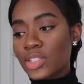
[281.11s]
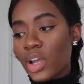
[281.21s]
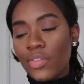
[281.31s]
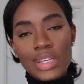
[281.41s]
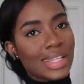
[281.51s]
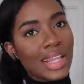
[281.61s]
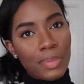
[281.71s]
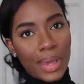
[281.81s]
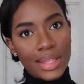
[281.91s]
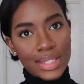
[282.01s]
So I recently
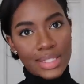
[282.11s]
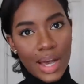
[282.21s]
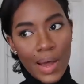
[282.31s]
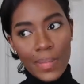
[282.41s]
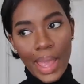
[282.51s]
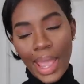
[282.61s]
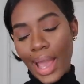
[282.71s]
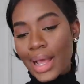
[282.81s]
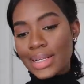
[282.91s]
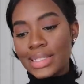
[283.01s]
picked this up
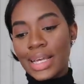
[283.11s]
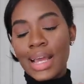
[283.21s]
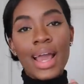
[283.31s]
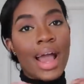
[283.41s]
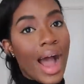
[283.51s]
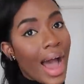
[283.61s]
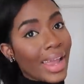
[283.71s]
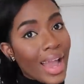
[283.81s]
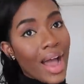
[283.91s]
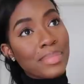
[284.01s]
and I
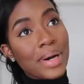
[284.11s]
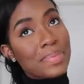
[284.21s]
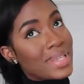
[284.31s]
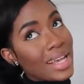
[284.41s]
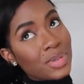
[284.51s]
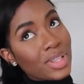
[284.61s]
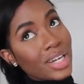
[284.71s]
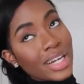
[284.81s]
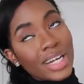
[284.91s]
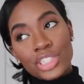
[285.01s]
am obsessed with
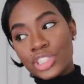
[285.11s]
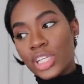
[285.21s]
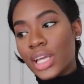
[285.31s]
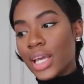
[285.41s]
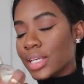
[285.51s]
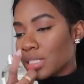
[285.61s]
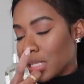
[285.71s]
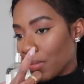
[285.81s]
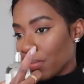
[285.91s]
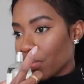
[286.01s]
her. She is,
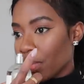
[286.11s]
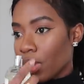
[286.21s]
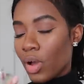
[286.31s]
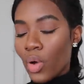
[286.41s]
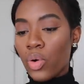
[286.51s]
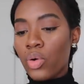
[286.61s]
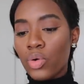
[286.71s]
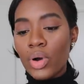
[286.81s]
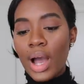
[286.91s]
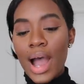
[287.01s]

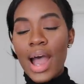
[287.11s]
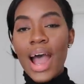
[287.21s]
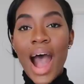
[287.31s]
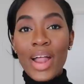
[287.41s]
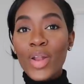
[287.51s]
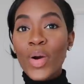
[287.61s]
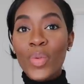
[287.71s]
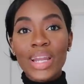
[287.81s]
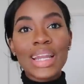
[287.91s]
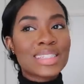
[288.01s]
I don't know
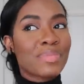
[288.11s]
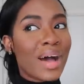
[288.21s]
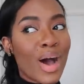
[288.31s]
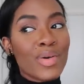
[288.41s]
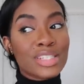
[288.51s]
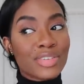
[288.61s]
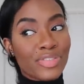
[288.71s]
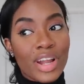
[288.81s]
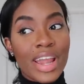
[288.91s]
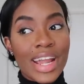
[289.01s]
what it is about this
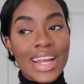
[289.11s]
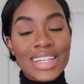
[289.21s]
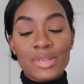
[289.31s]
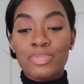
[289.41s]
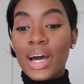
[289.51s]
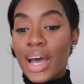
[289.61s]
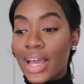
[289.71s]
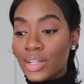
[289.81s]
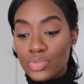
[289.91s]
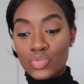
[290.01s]
fragrance,
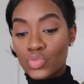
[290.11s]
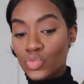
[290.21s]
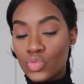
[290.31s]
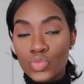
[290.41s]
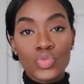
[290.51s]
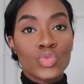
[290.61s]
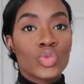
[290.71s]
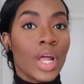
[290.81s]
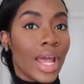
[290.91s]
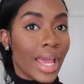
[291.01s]
but
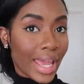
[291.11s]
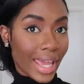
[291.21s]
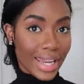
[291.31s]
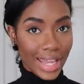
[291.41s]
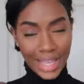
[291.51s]
it